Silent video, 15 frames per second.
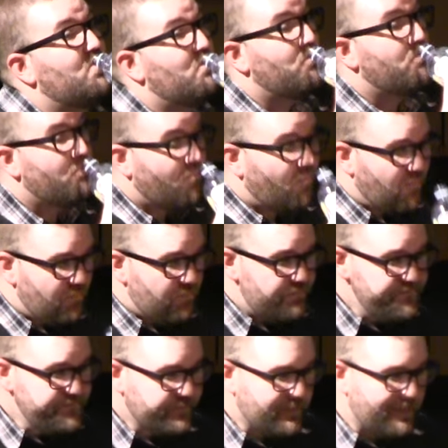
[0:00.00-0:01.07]
with using
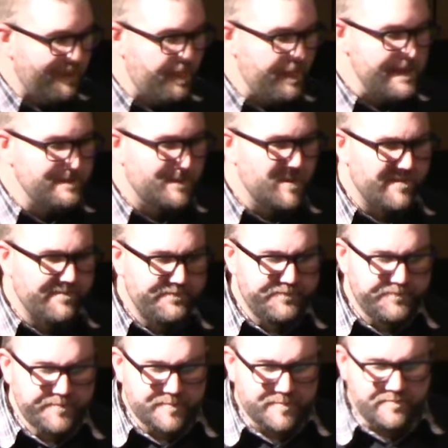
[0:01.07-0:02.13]
the Elastic Load
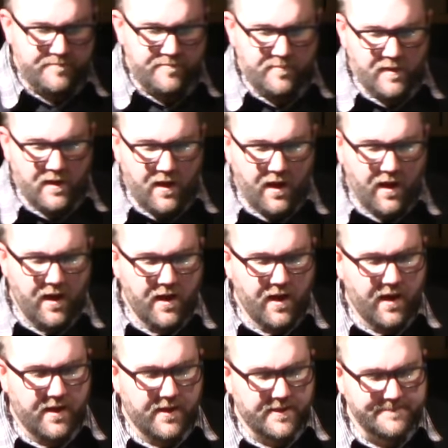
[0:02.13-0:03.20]
Balancer?
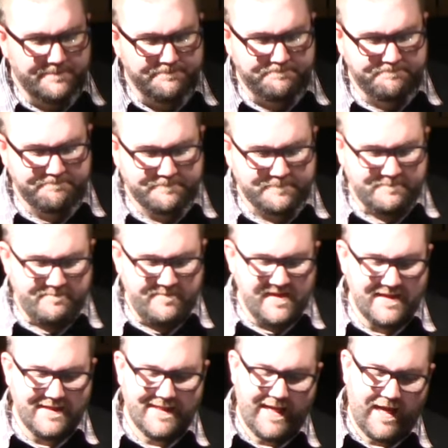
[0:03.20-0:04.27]
Um,
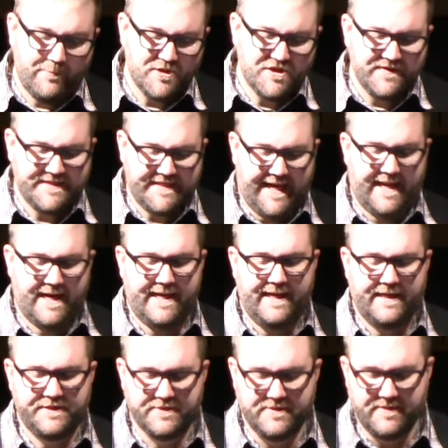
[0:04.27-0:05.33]
how much of this can I
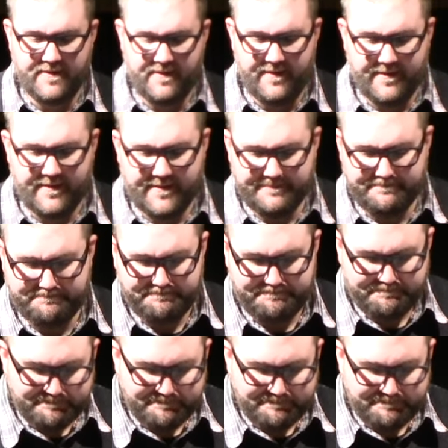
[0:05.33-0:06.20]
answer? Um,